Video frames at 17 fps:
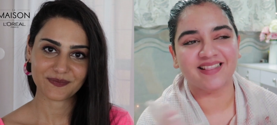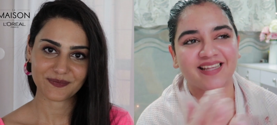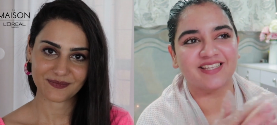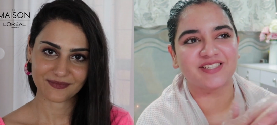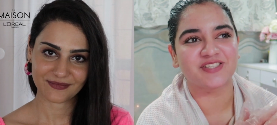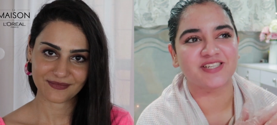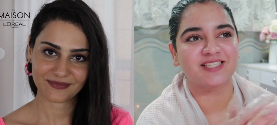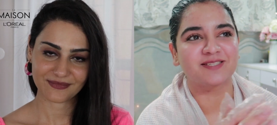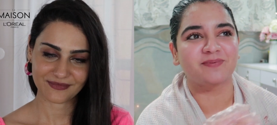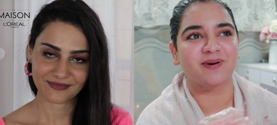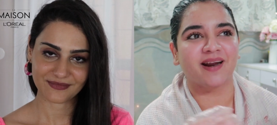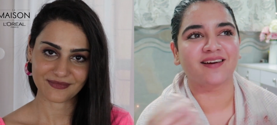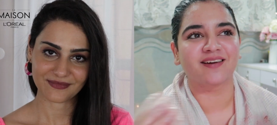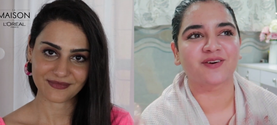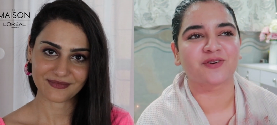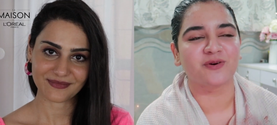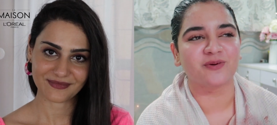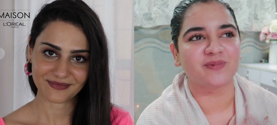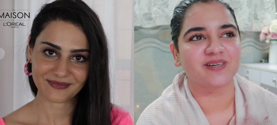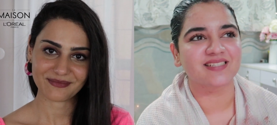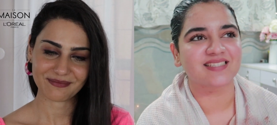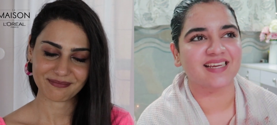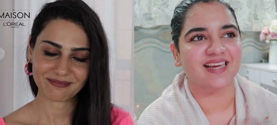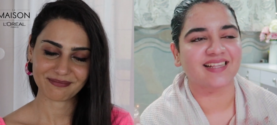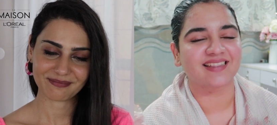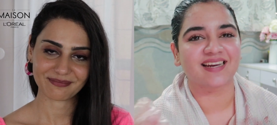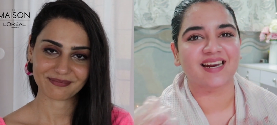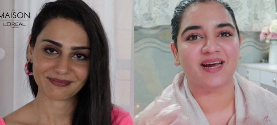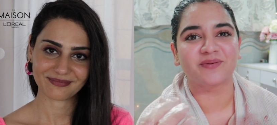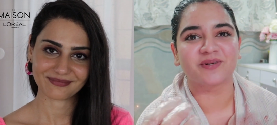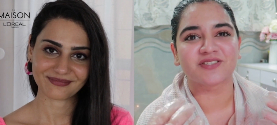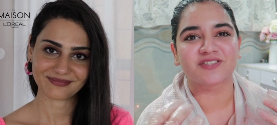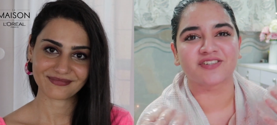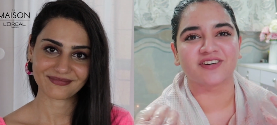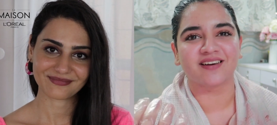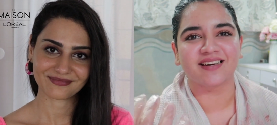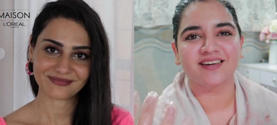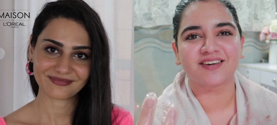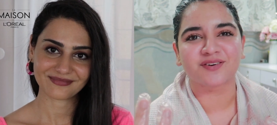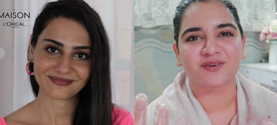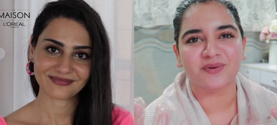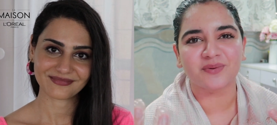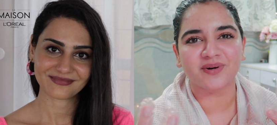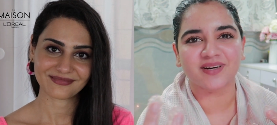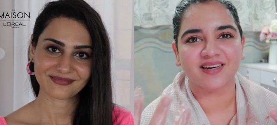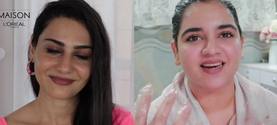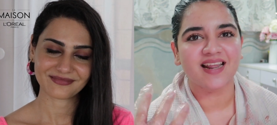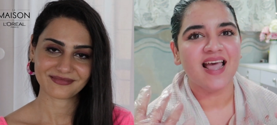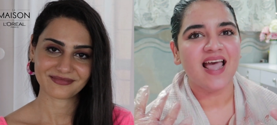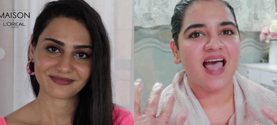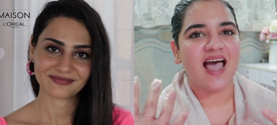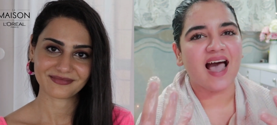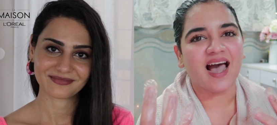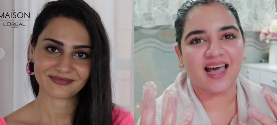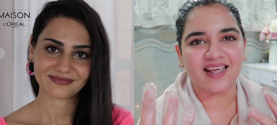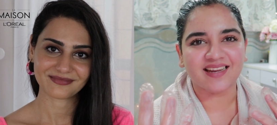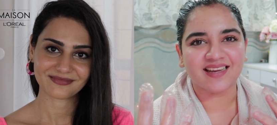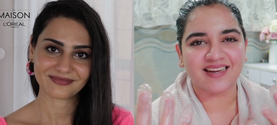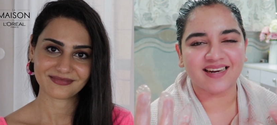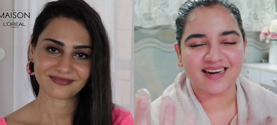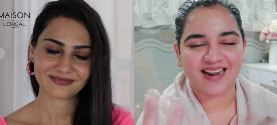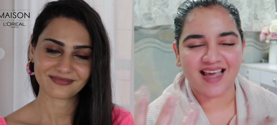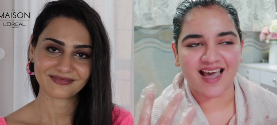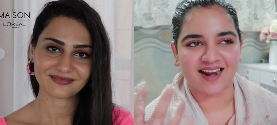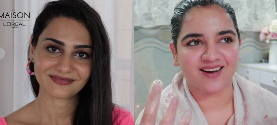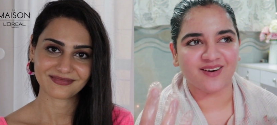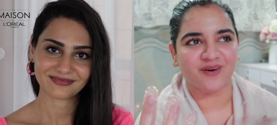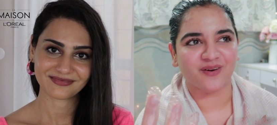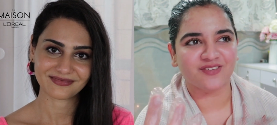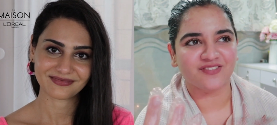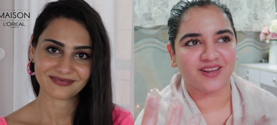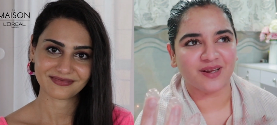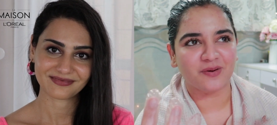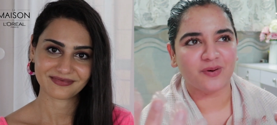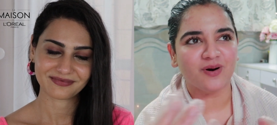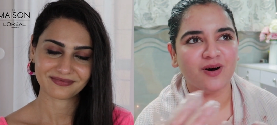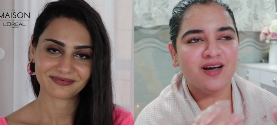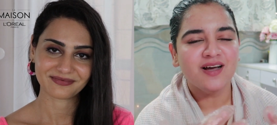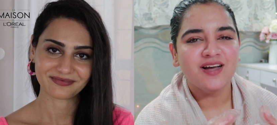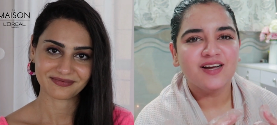Speaker 1: and then she spread a rumor saying that I was really rude and arrogant and I had a lot of ego.